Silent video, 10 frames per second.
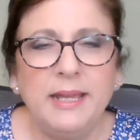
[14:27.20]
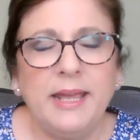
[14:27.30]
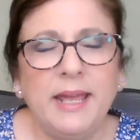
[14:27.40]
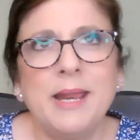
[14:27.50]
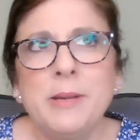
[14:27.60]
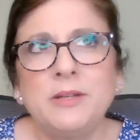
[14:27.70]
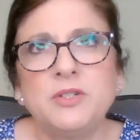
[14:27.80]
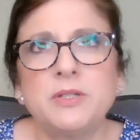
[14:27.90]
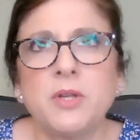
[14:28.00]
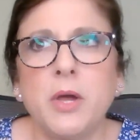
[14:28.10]
And I'm not
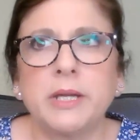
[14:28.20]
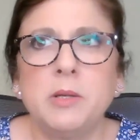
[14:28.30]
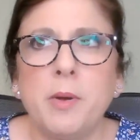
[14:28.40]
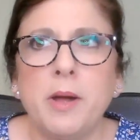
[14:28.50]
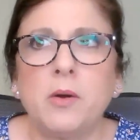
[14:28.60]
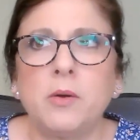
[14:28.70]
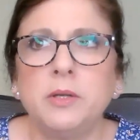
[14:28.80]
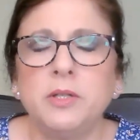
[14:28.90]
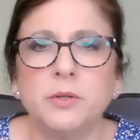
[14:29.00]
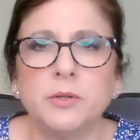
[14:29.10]
just talking about
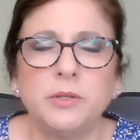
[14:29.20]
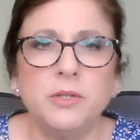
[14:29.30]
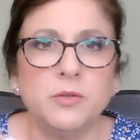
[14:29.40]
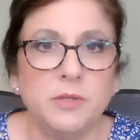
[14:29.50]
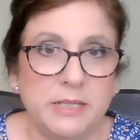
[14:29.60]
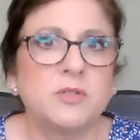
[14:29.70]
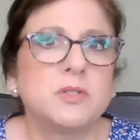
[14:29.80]
your niche.